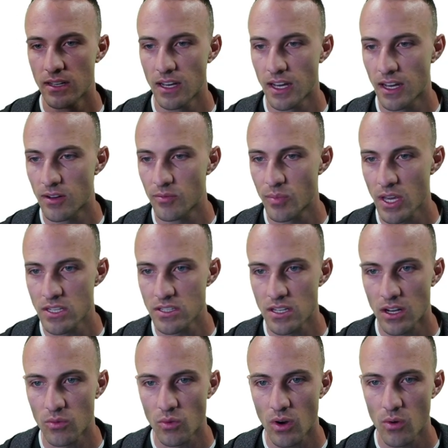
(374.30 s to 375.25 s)
uh, based
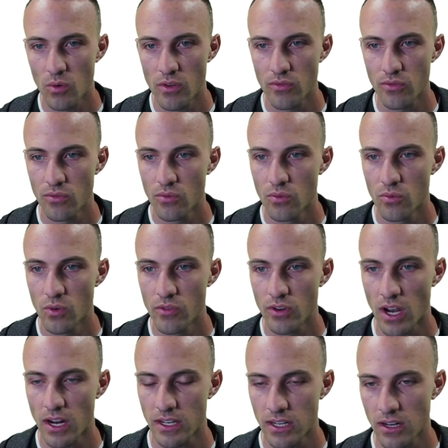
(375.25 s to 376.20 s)
on what we've we've
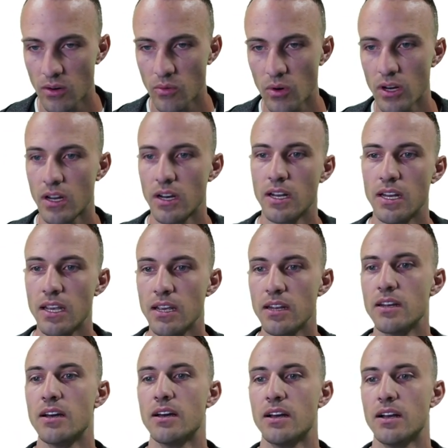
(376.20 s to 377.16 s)
got here, we're going to
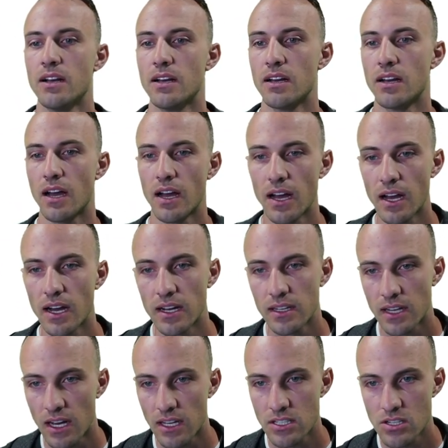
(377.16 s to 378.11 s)
need uh,
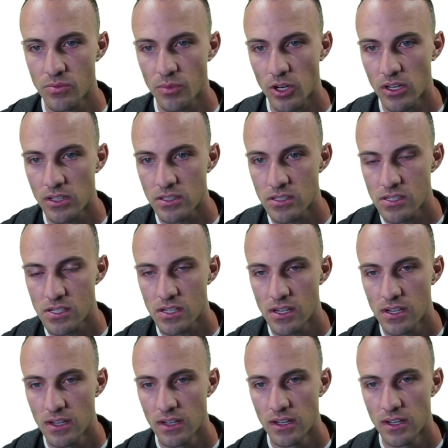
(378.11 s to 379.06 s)
customers.
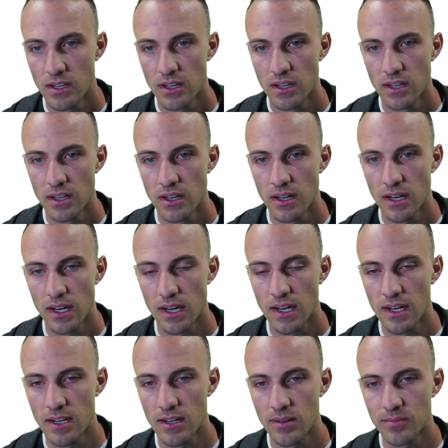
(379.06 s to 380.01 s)

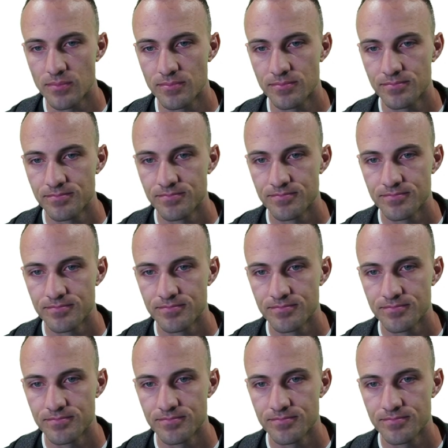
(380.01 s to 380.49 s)
Um,